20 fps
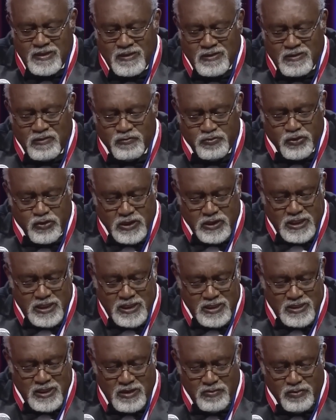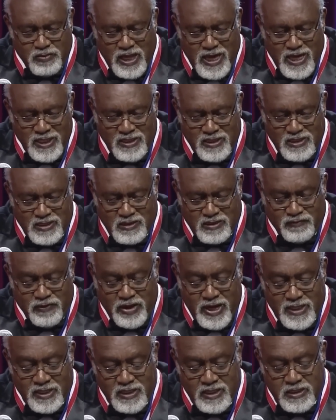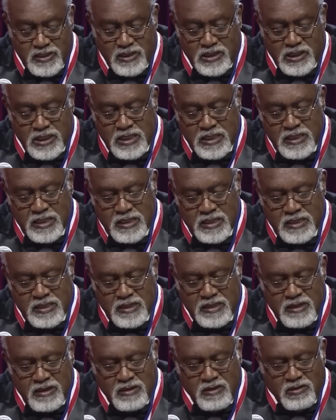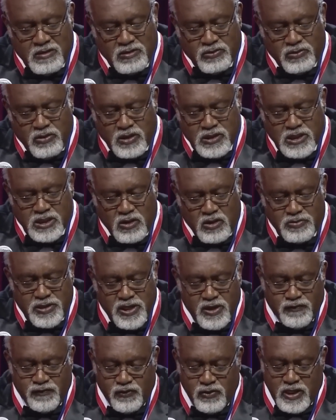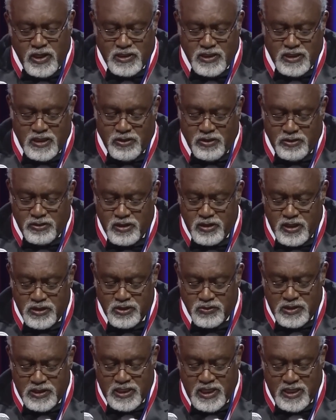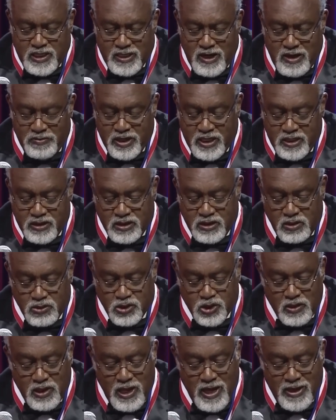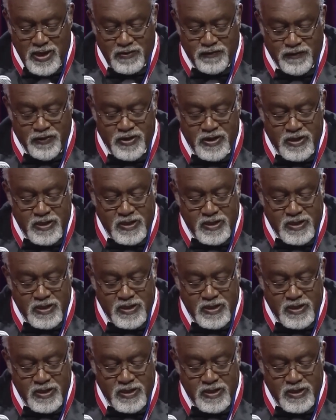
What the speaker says: of persisting black disadvantage across so many fronts in our country's economic and social life.